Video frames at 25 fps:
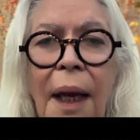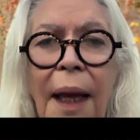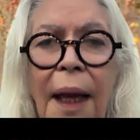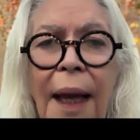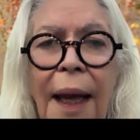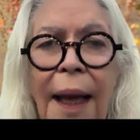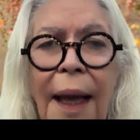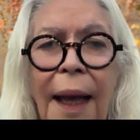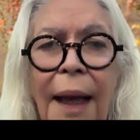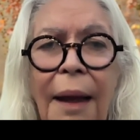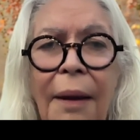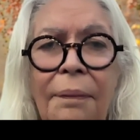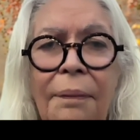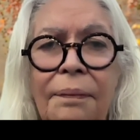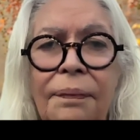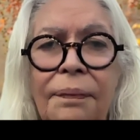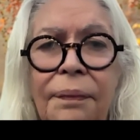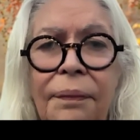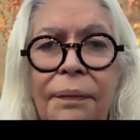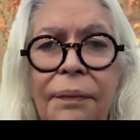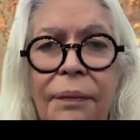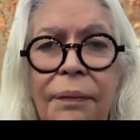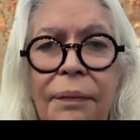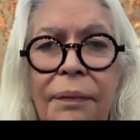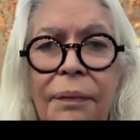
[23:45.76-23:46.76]

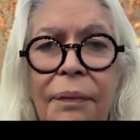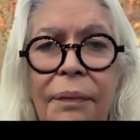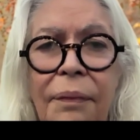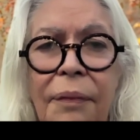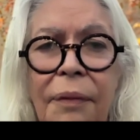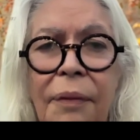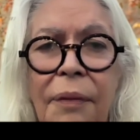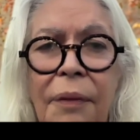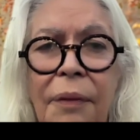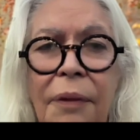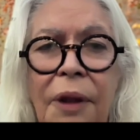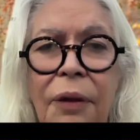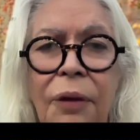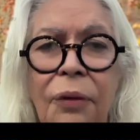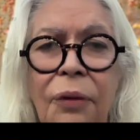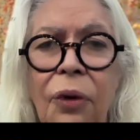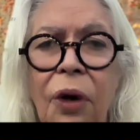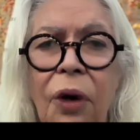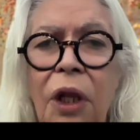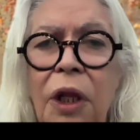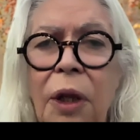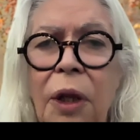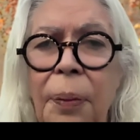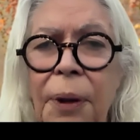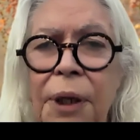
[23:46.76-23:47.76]
The
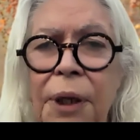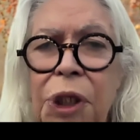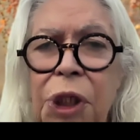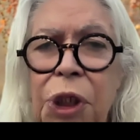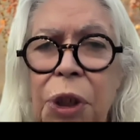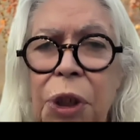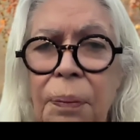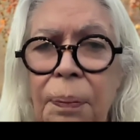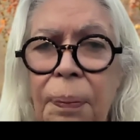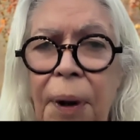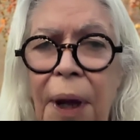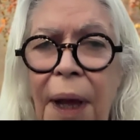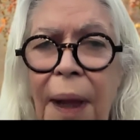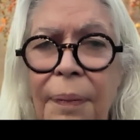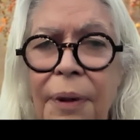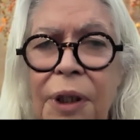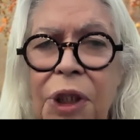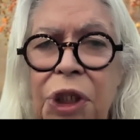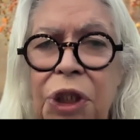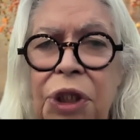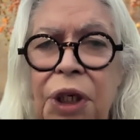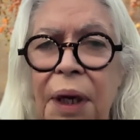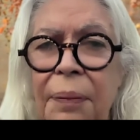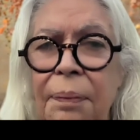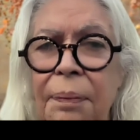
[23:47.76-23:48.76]
Royal Commission
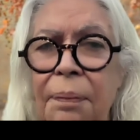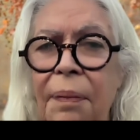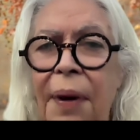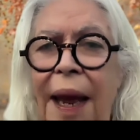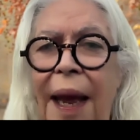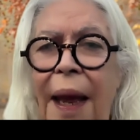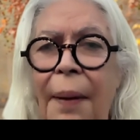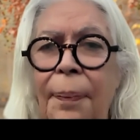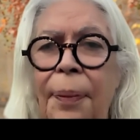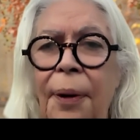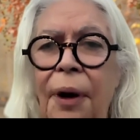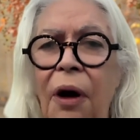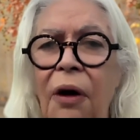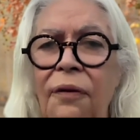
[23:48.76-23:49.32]
published a map